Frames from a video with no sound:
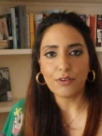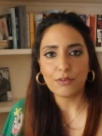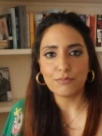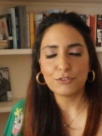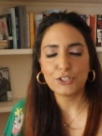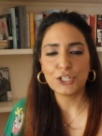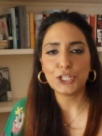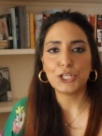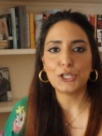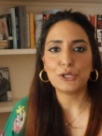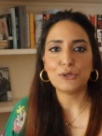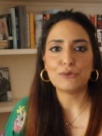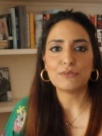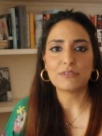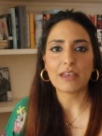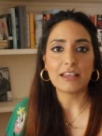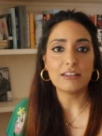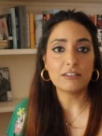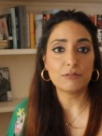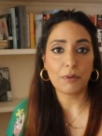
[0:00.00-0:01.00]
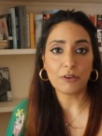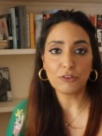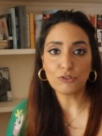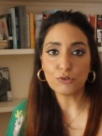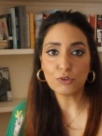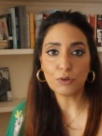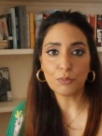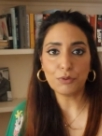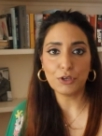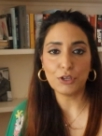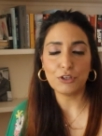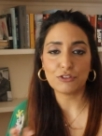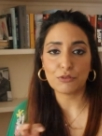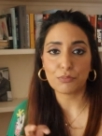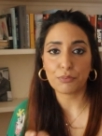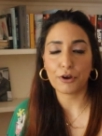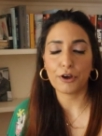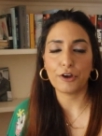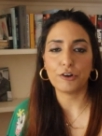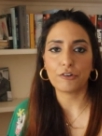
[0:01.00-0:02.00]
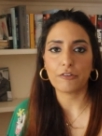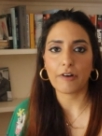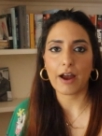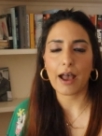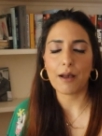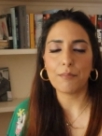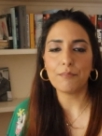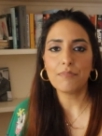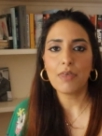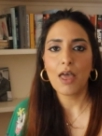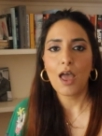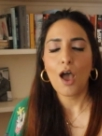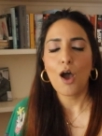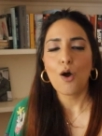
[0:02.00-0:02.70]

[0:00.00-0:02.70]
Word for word: them to use a special computer program